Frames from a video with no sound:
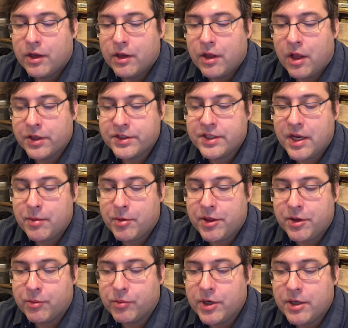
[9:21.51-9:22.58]
"I'll stay with
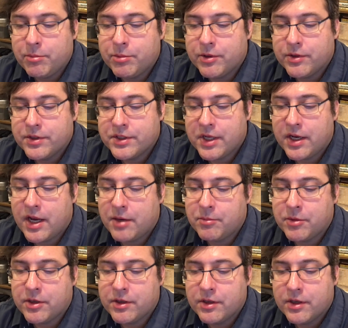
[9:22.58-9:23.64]
you, Reep," said
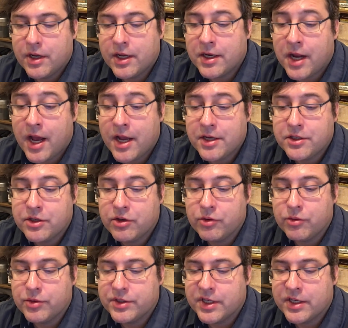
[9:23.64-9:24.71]
Edmund. "And I
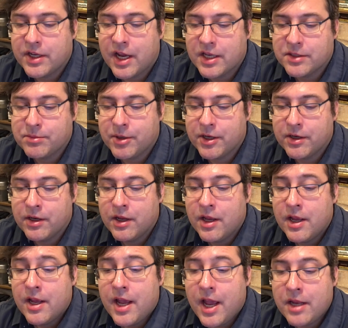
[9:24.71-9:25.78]
too," said Caspian.
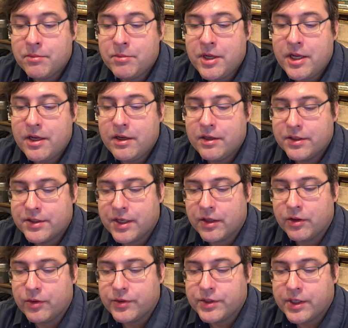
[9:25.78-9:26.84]
"And me," said
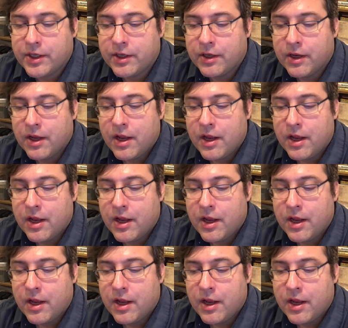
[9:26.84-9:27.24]
Lucy.